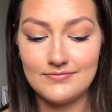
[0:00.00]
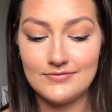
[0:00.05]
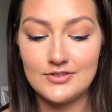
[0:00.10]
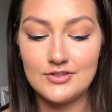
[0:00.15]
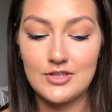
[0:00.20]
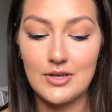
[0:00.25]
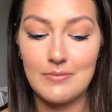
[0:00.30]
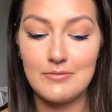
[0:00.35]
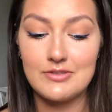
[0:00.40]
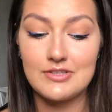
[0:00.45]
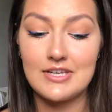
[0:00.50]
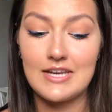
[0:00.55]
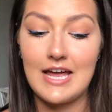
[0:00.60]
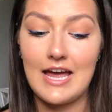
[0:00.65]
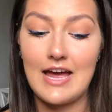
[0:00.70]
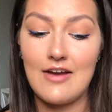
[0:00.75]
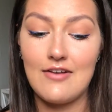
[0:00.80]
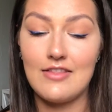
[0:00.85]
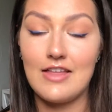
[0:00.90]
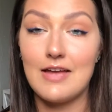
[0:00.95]
So I'm just going
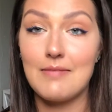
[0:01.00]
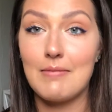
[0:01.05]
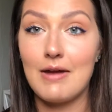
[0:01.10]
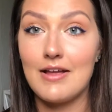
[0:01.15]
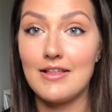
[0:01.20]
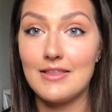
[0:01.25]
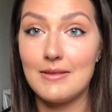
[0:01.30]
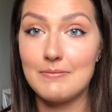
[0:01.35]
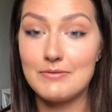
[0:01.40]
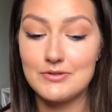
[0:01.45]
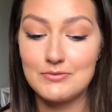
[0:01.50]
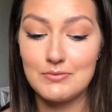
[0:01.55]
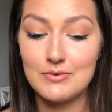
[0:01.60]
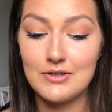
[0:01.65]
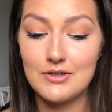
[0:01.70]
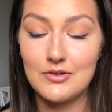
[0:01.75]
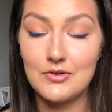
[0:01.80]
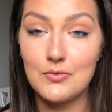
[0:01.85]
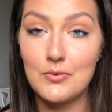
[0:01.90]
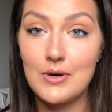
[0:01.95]
to outline my lips
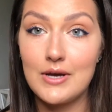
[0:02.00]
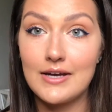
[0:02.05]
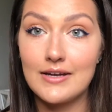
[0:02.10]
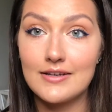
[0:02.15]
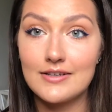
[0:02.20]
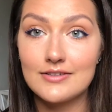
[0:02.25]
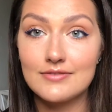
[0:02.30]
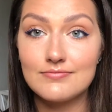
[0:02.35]
real quick.